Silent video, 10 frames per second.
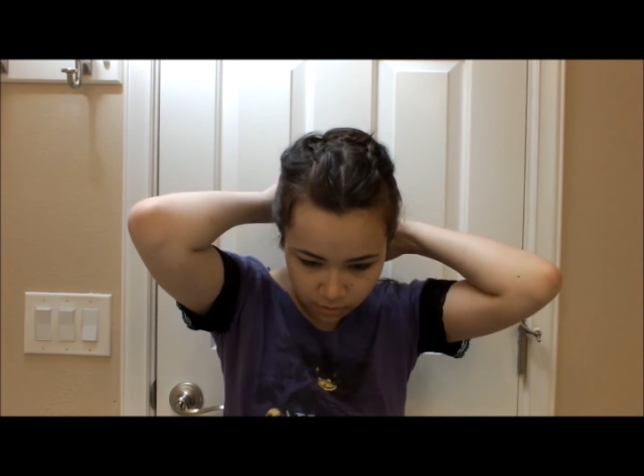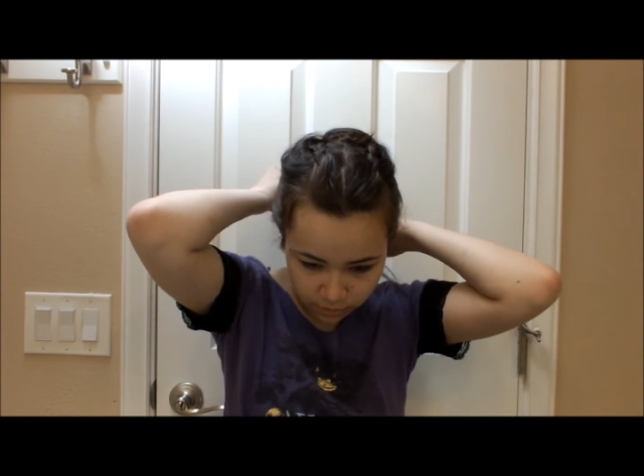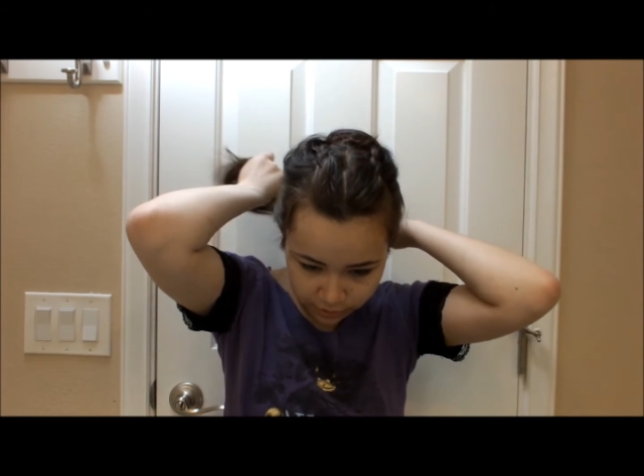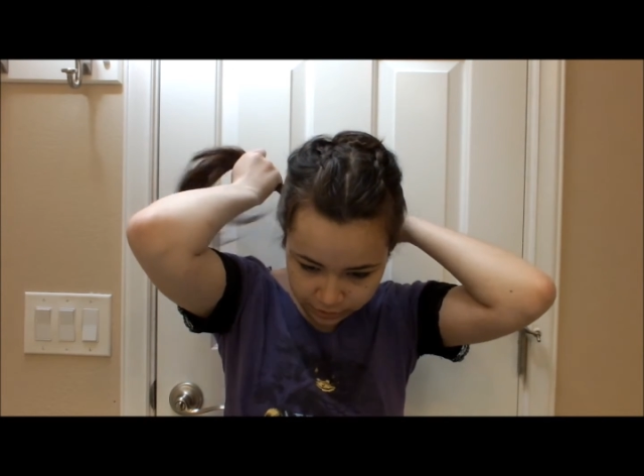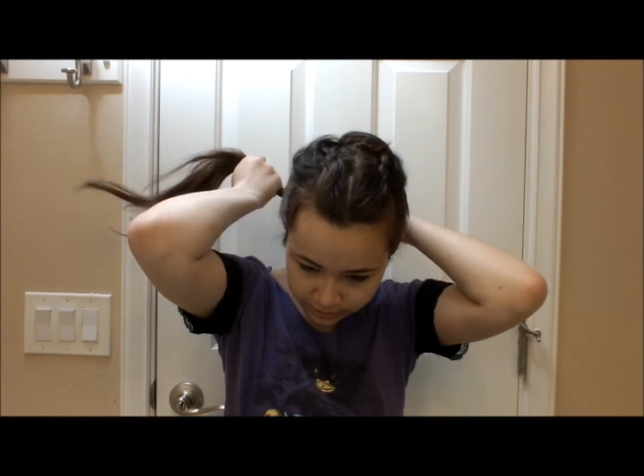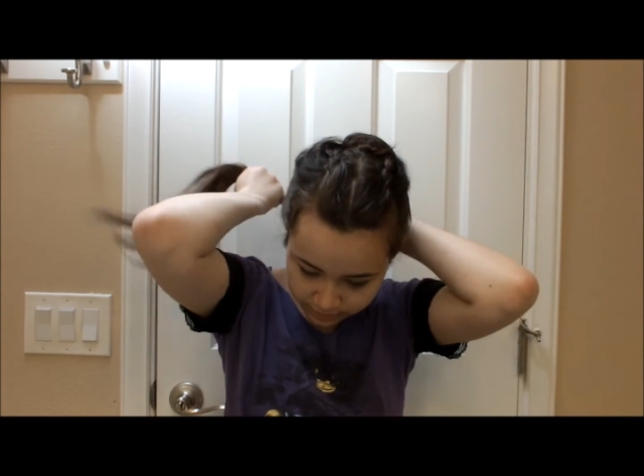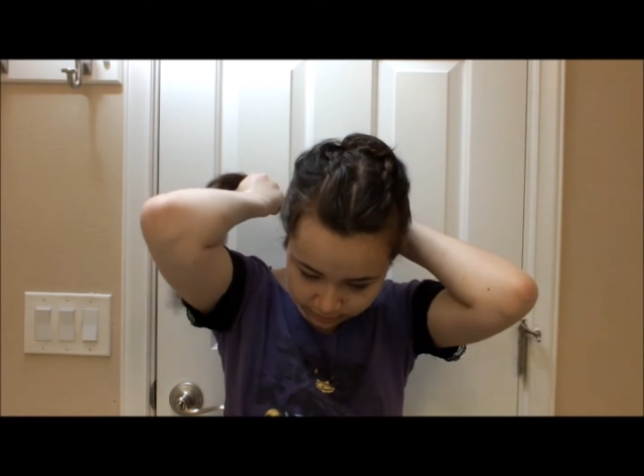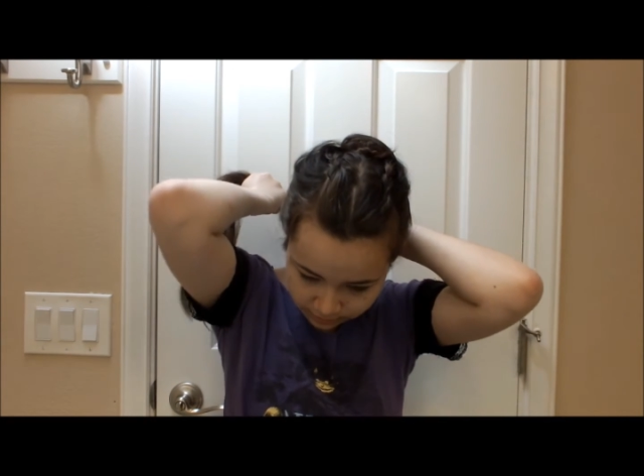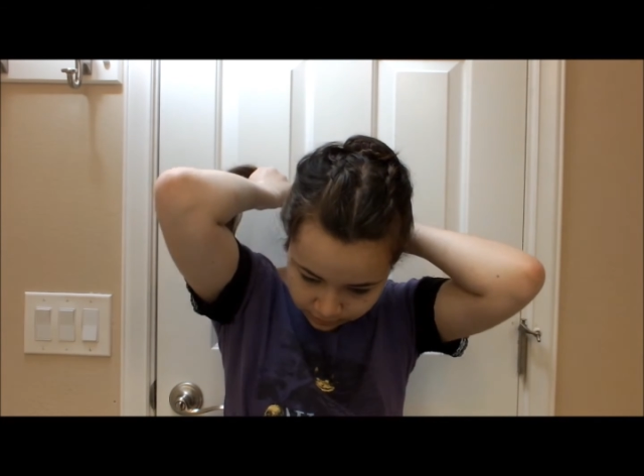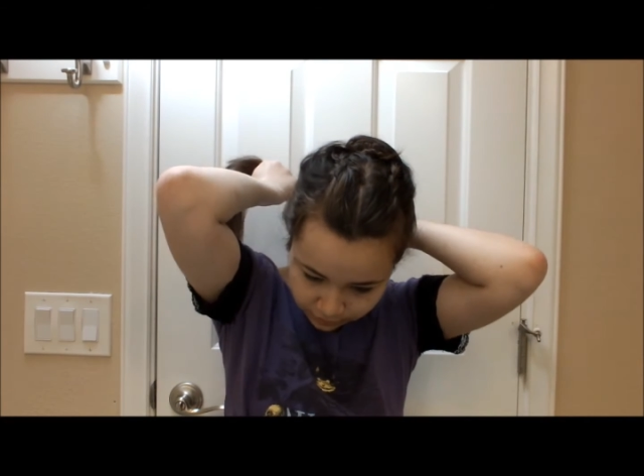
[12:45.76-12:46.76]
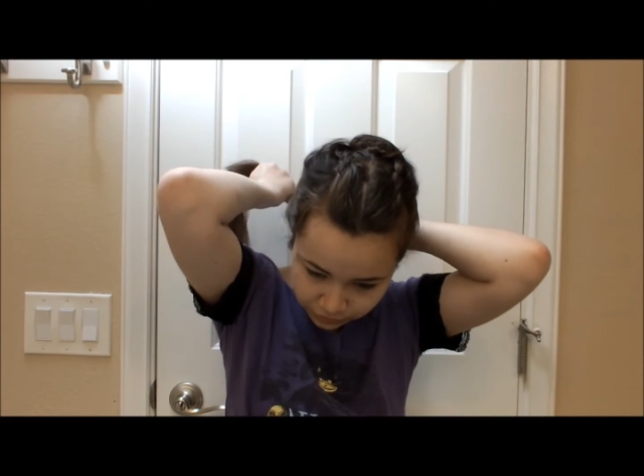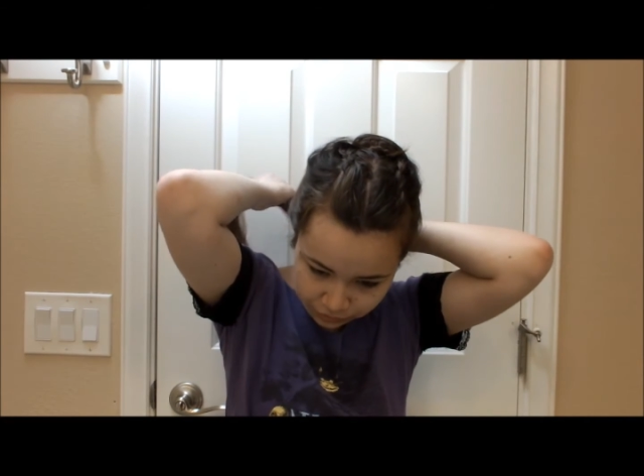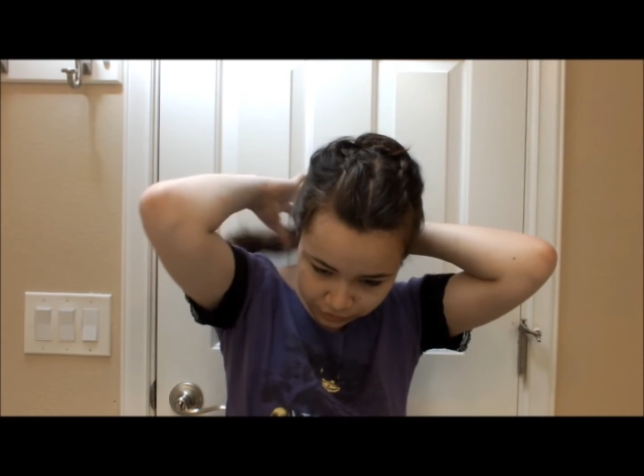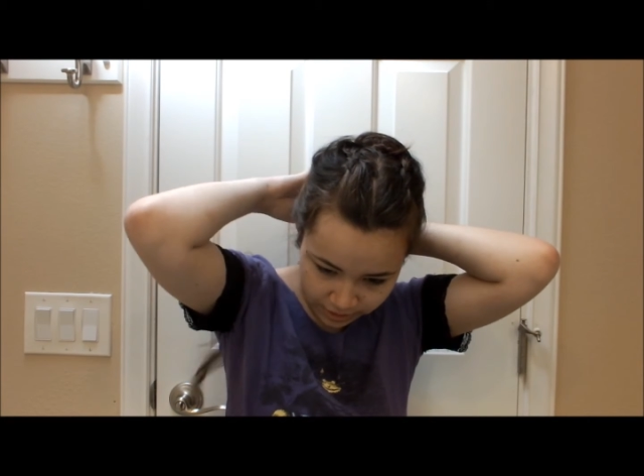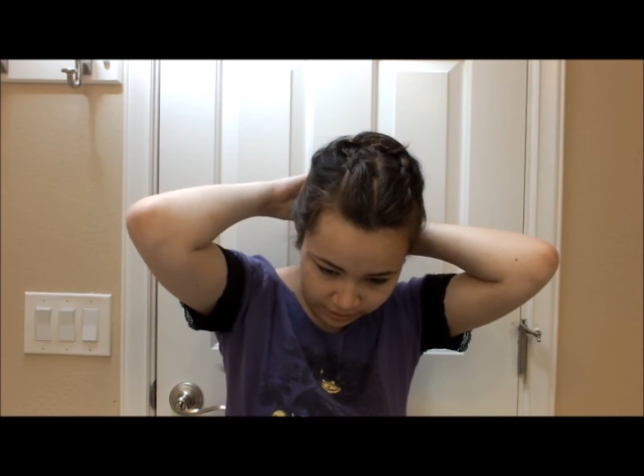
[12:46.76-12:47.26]
with just 2
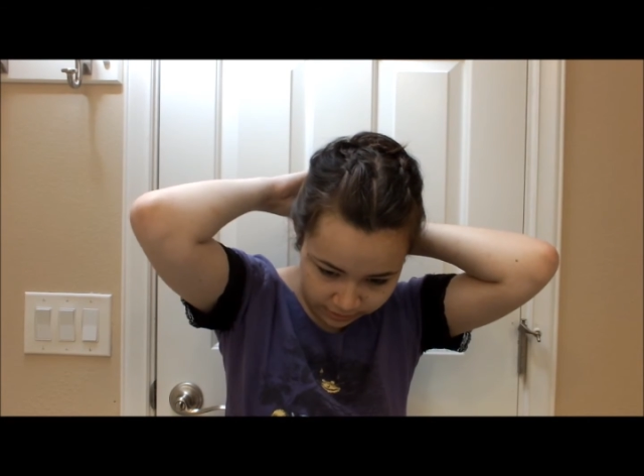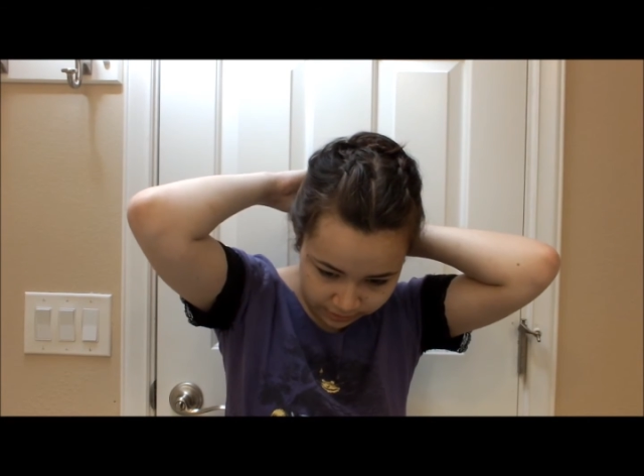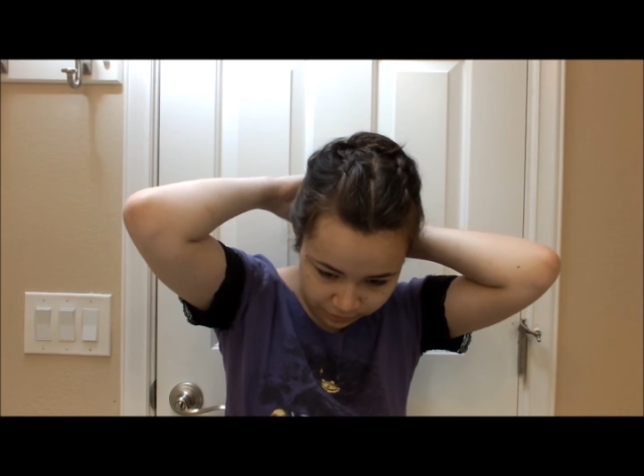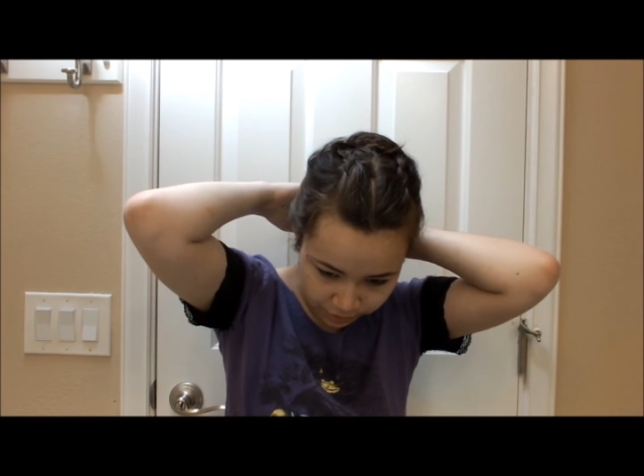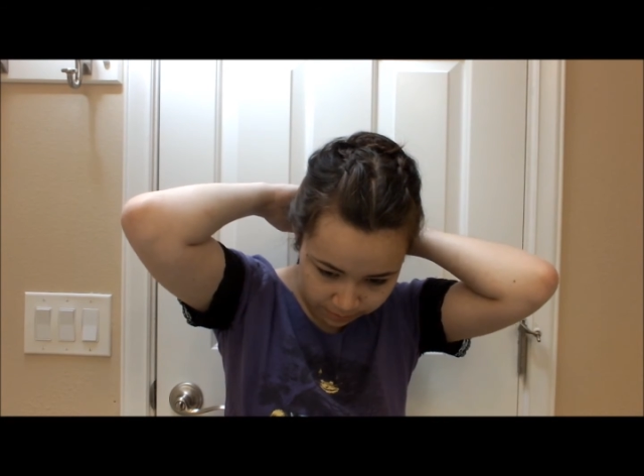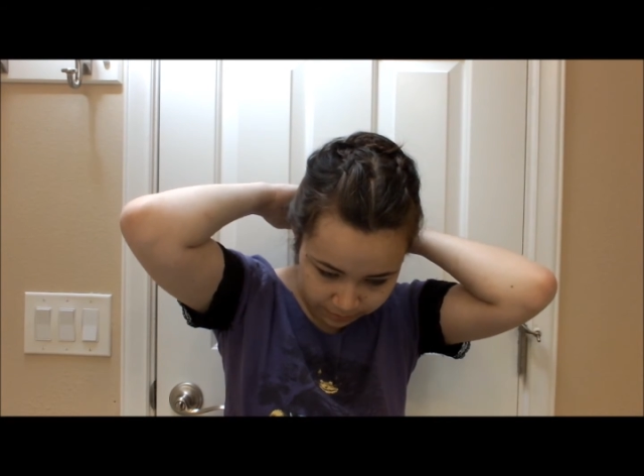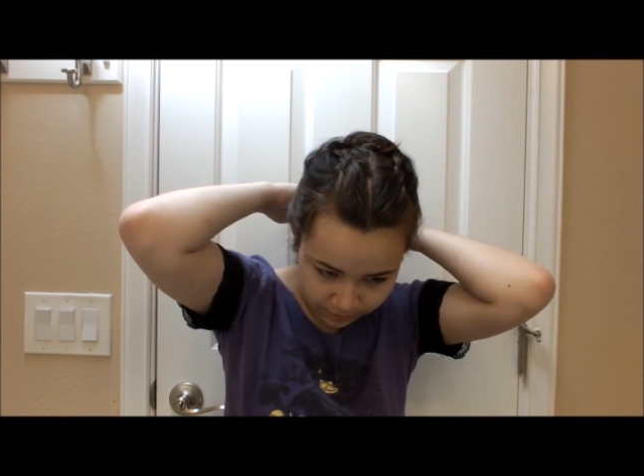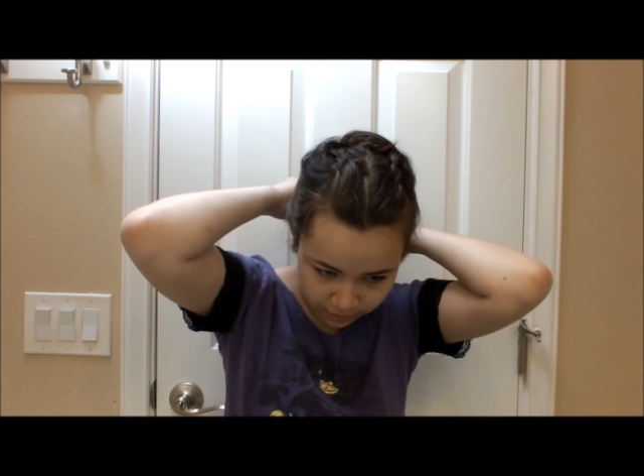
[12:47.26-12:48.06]
strands draped